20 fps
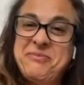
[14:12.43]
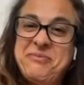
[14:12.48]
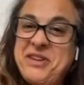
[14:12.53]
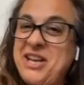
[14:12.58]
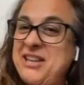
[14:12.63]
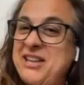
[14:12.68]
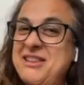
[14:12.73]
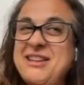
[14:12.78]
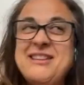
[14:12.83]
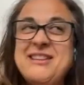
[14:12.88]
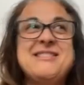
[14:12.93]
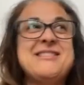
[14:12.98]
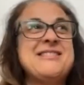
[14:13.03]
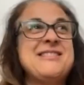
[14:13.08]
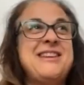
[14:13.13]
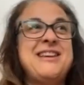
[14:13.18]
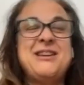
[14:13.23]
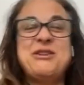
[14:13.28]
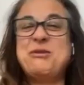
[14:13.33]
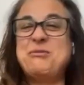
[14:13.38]
And that's the
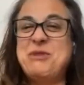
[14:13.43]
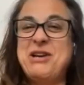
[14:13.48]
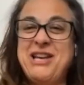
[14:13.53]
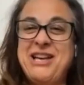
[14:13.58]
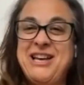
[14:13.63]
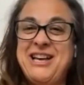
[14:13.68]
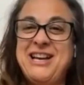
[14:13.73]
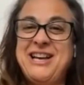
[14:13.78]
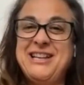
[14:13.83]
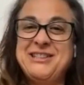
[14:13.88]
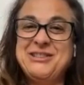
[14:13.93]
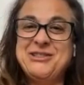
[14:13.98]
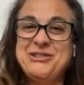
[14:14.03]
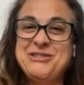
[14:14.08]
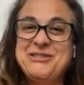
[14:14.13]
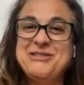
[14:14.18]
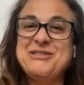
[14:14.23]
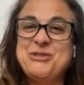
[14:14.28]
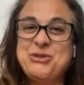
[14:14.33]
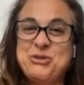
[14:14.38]
hand on my heart,
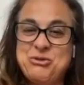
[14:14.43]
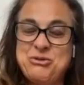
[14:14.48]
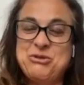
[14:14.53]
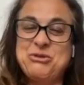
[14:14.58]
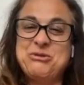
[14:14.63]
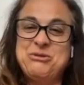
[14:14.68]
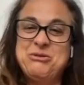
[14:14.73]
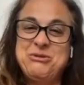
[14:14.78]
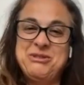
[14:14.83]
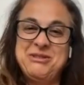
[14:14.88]
true.